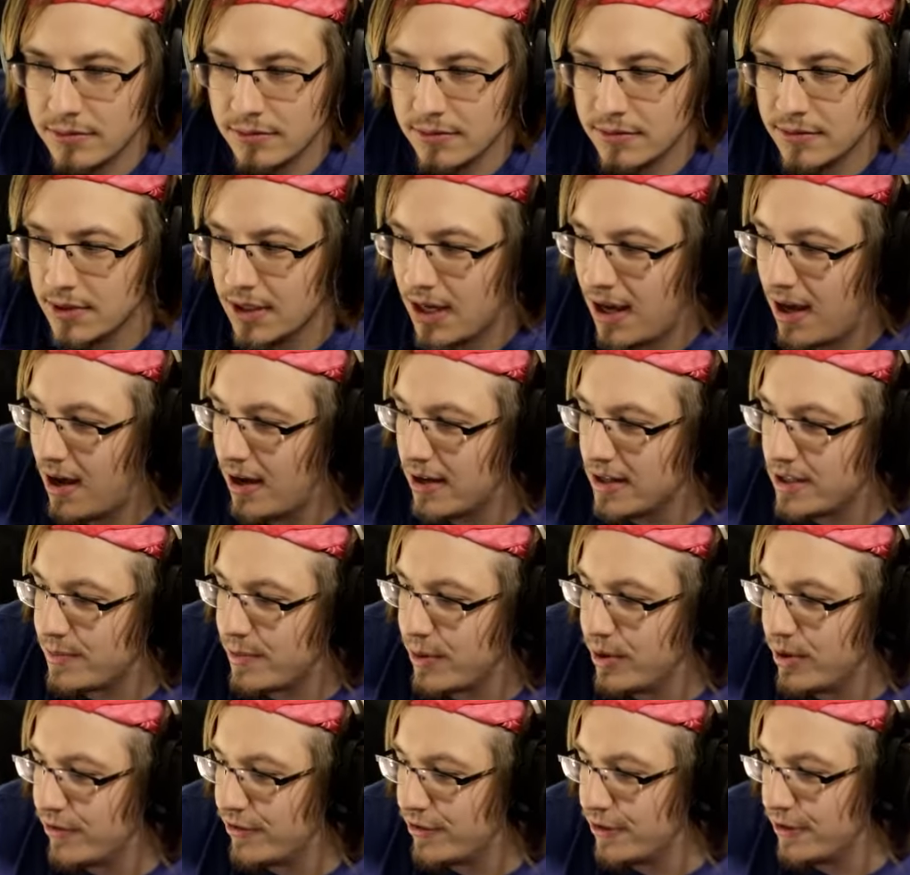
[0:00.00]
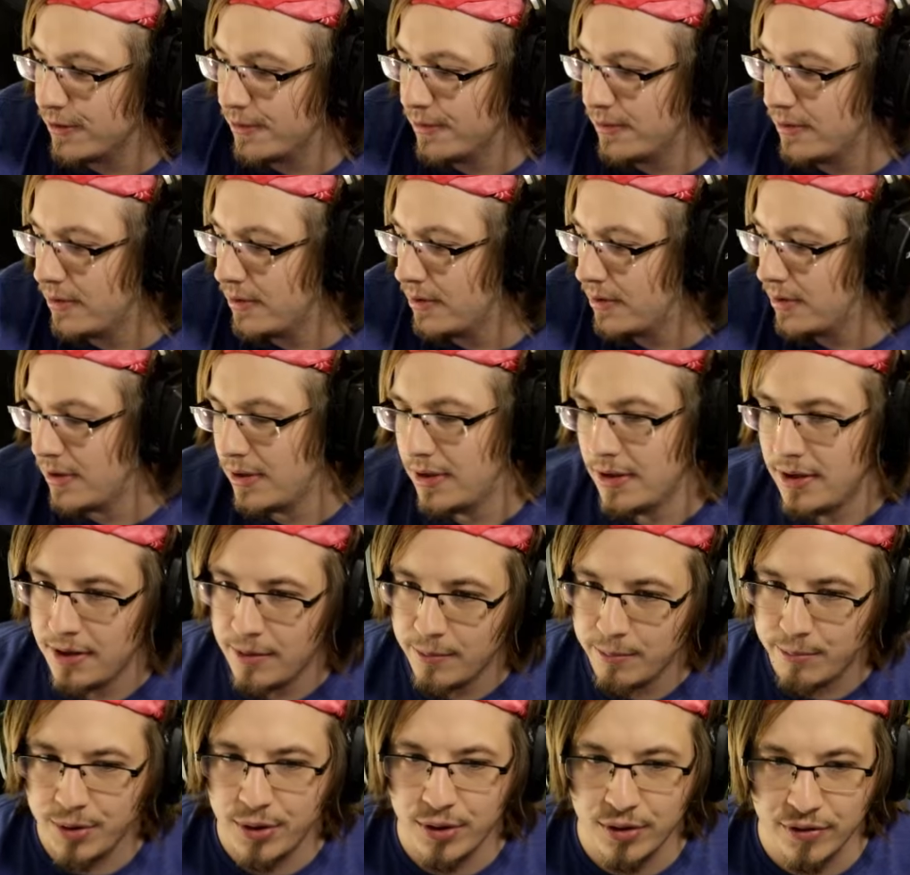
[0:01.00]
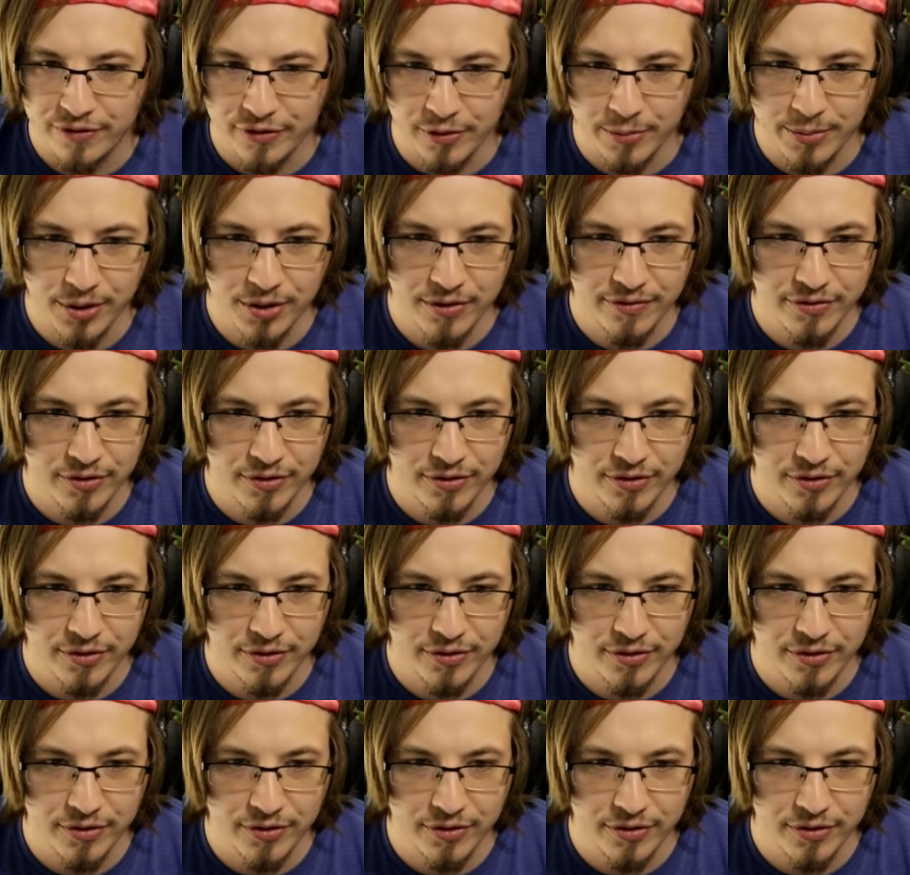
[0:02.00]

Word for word: Oh, it's beautiful. Beautiful, beautiful.